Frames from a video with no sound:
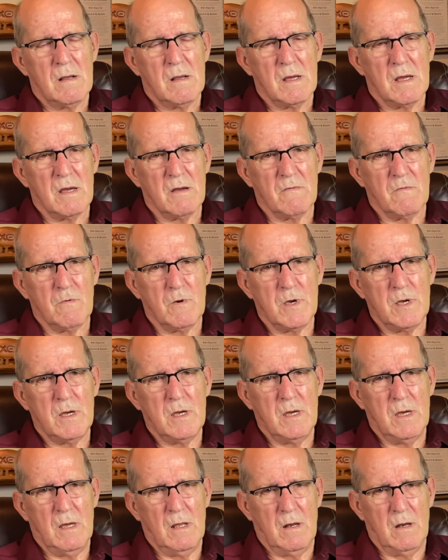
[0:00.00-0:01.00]
Have
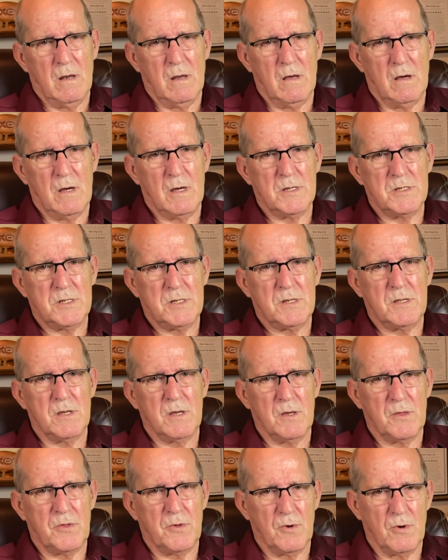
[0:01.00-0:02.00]
we lost the
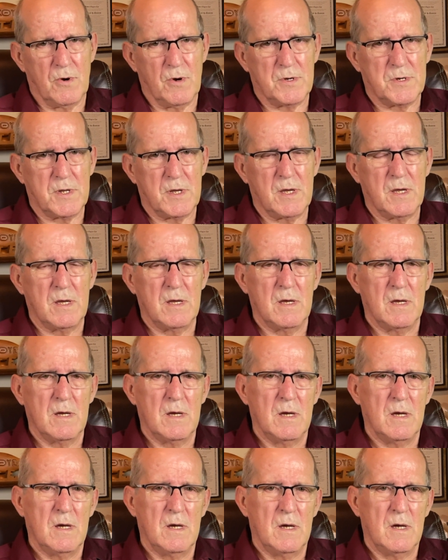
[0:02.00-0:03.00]
authority
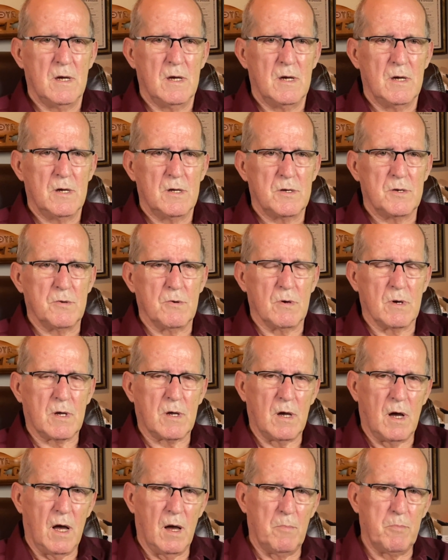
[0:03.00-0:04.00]
to
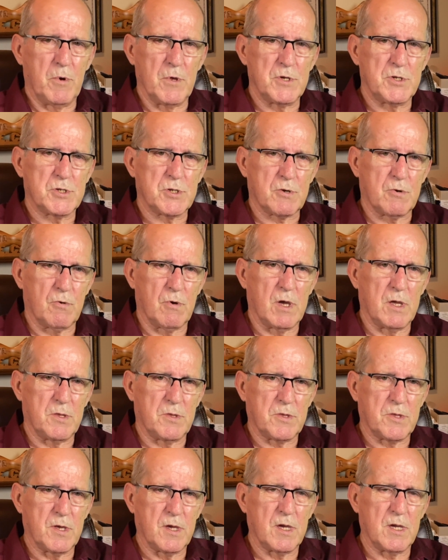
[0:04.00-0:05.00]
accomplish great
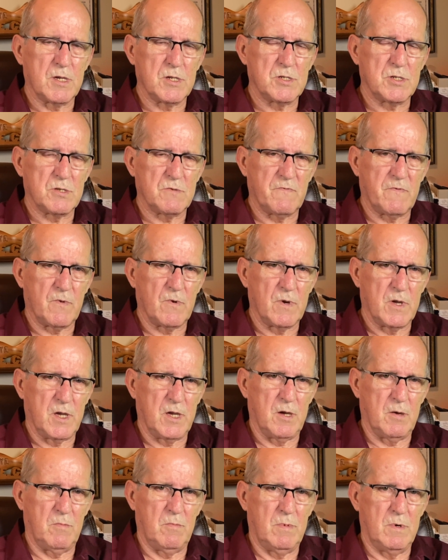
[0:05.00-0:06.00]
things for
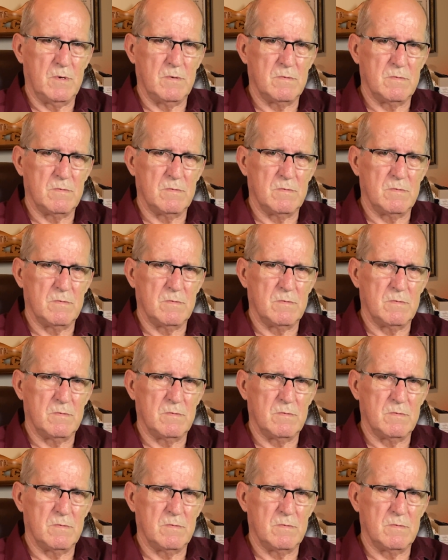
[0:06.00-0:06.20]
Him?